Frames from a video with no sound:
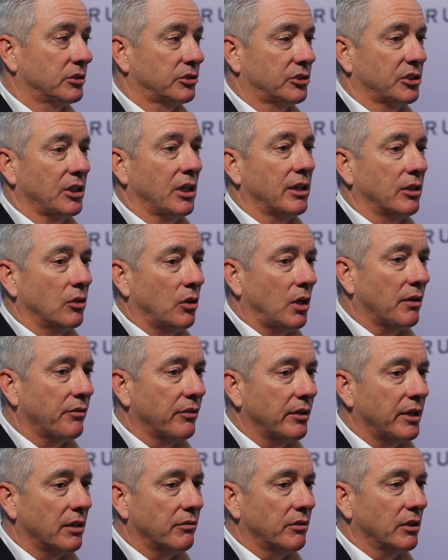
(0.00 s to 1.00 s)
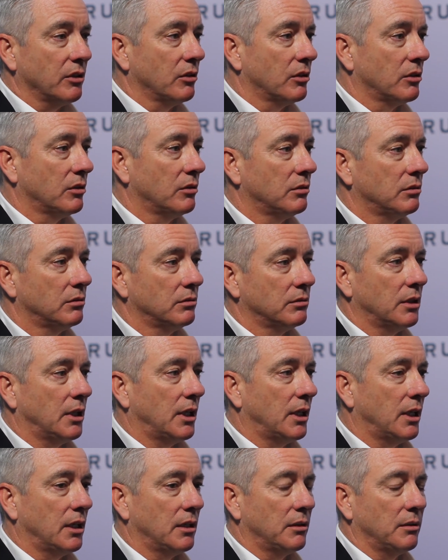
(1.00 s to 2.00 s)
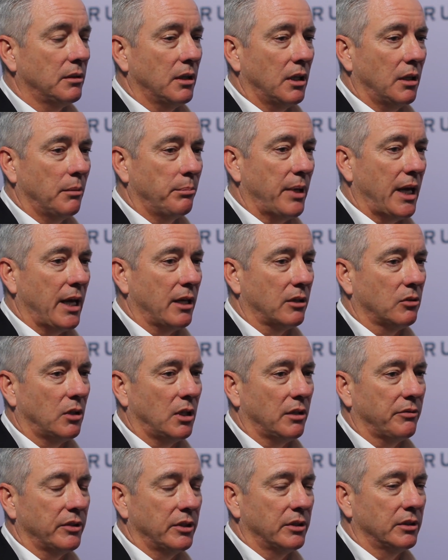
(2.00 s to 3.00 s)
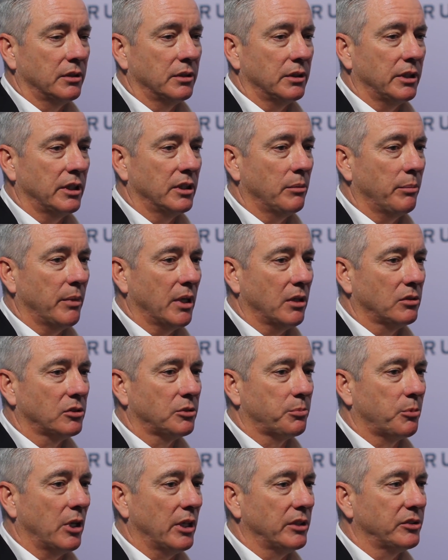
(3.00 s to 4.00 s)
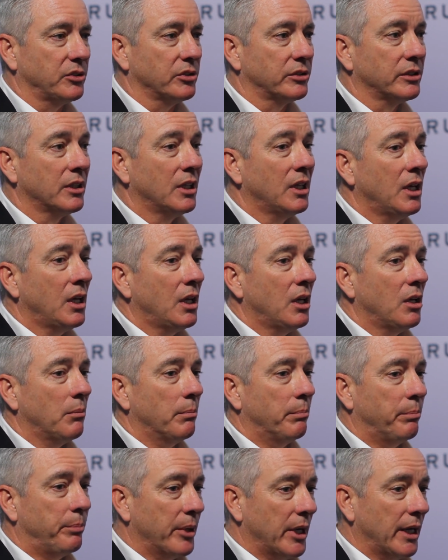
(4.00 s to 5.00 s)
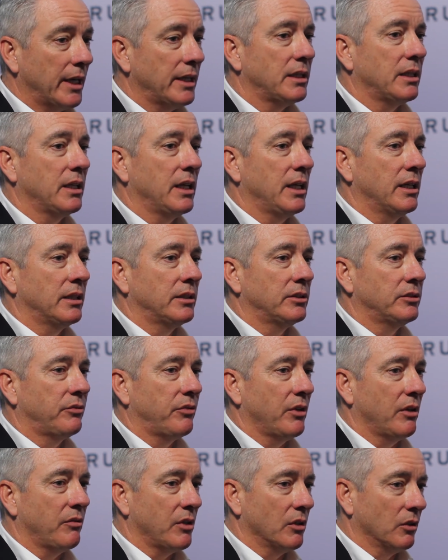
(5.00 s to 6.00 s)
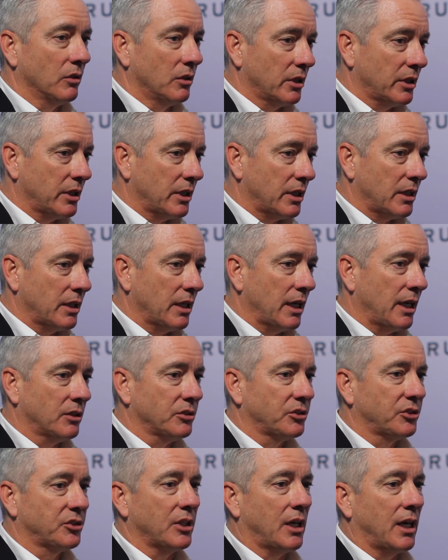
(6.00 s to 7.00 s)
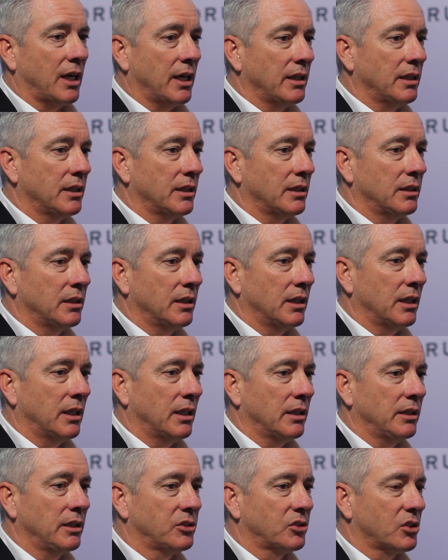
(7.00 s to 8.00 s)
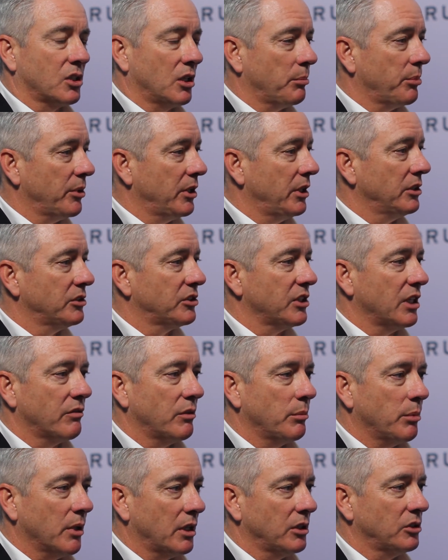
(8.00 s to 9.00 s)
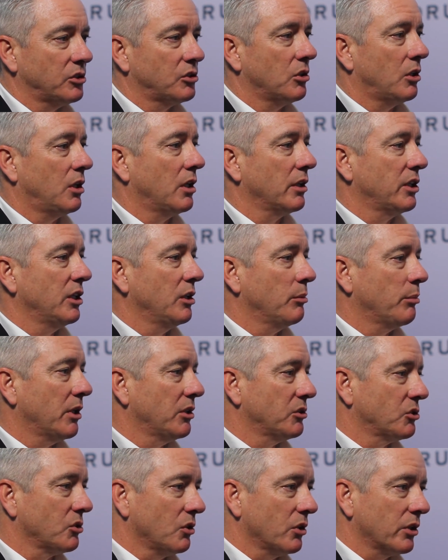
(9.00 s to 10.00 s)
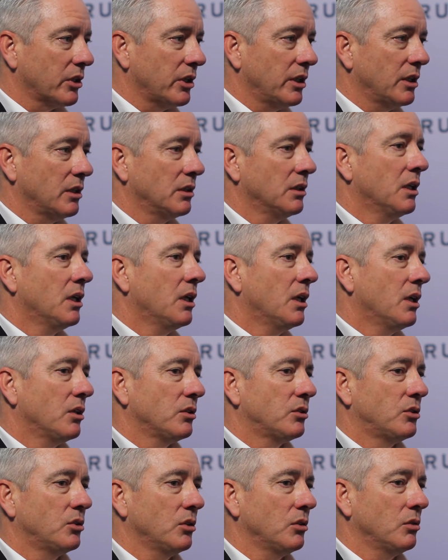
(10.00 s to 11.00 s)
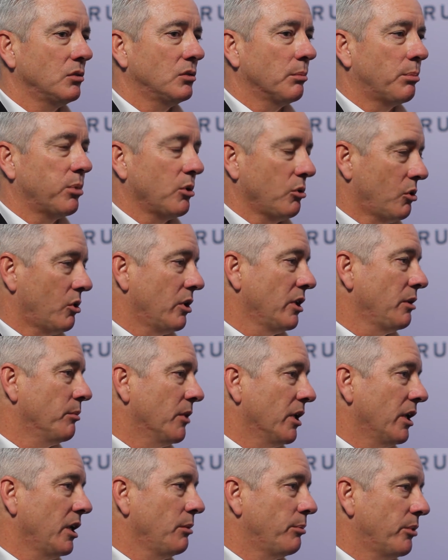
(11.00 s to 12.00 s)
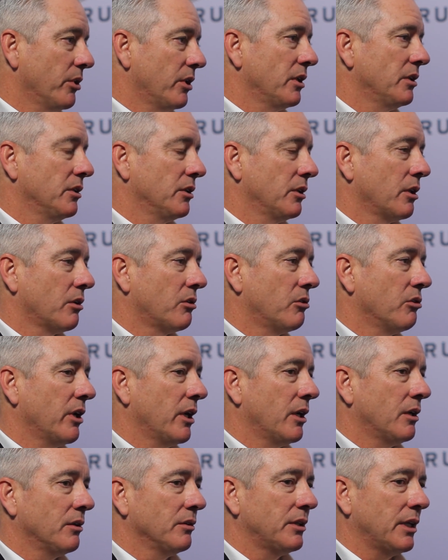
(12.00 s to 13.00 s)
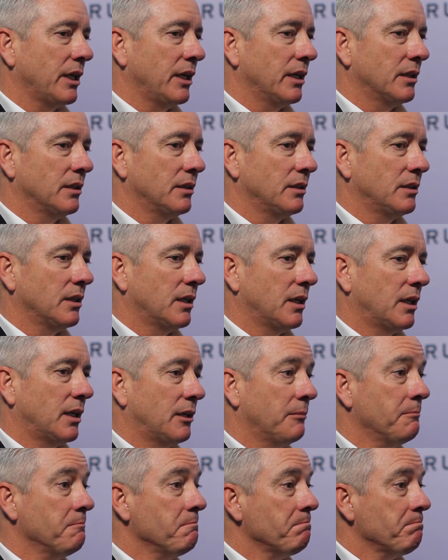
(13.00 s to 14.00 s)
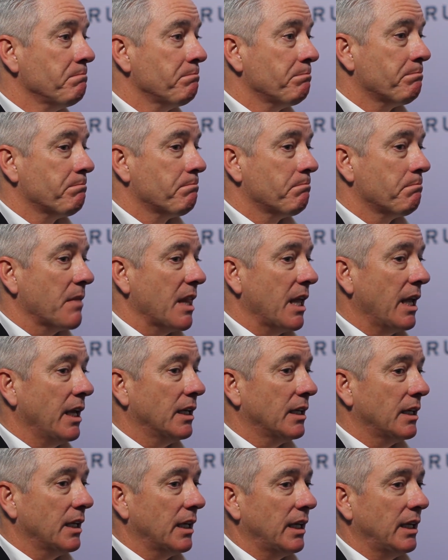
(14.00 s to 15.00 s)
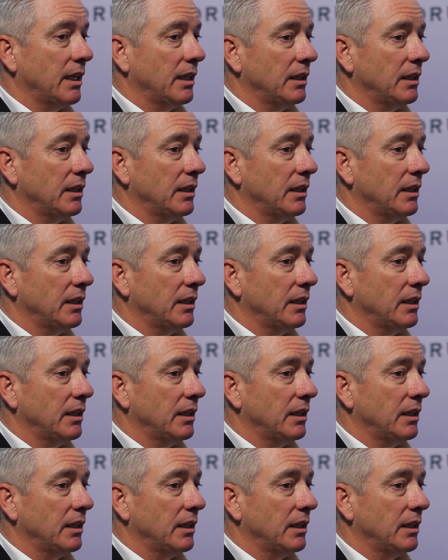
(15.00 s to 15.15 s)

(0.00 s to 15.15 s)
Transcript: selling off on every little uh, uh, back off in in the metals prices. But is if you look outside and uh, these companies, everybody's talking, everybody's looking to deploy money, put it into the ground, and uh, and